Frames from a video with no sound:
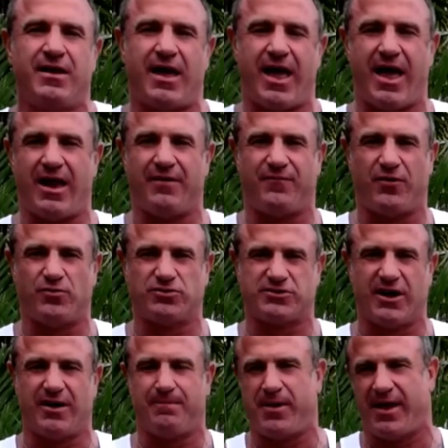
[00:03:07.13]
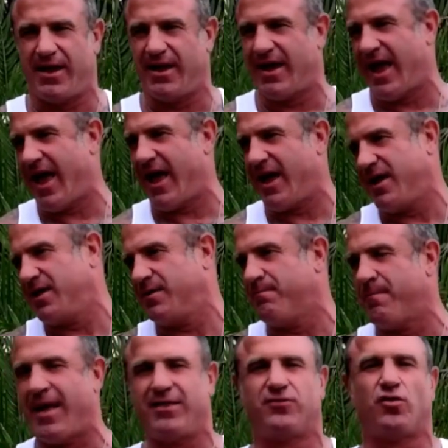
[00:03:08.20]
And if it was going to be a
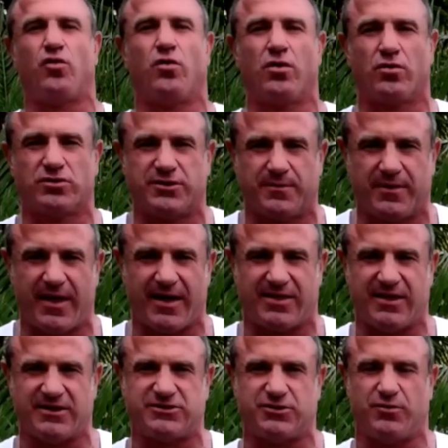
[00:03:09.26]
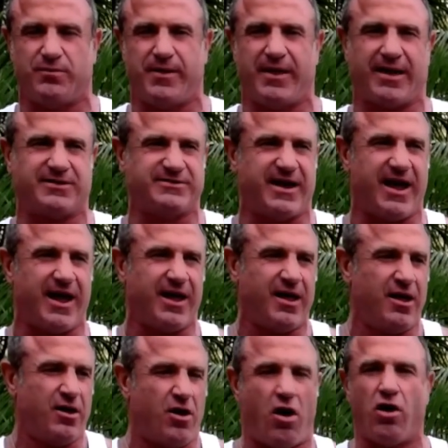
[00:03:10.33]
mentor or something like this, it would be like, say,
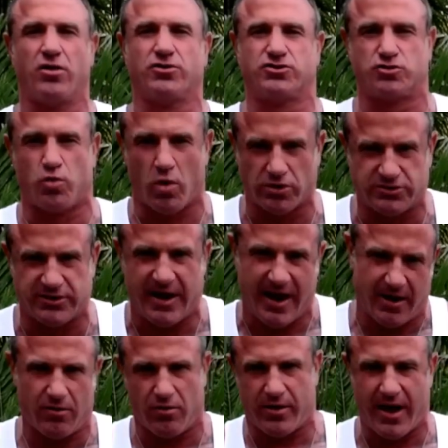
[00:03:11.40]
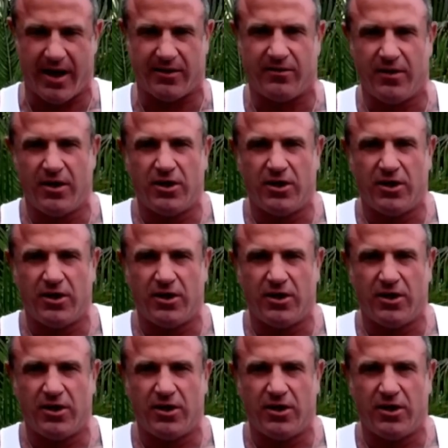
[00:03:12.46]
Arnold Schwarzenegger, okay?